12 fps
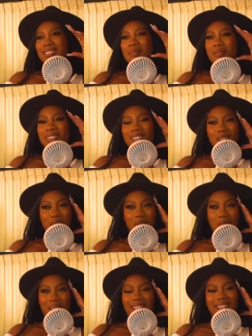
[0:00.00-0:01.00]
the meaning
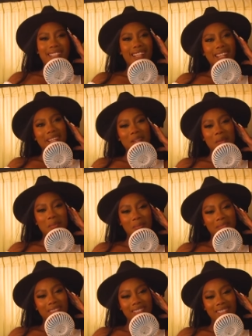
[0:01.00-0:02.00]
of my name?